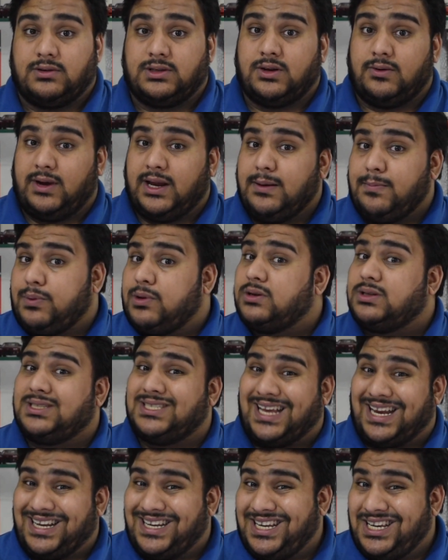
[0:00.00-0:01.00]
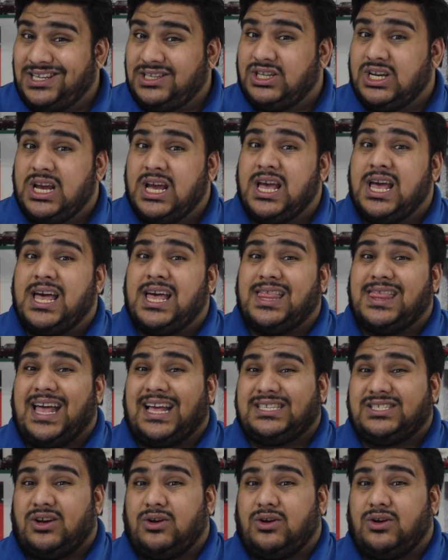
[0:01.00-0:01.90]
So in percentage, that's